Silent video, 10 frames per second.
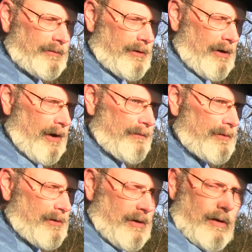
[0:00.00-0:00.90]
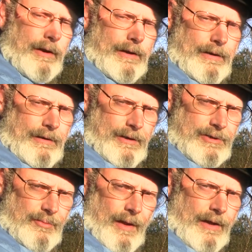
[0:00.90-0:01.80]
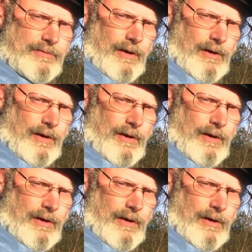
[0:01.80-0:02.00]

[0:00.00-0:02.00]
turn it off and turn it on ignition without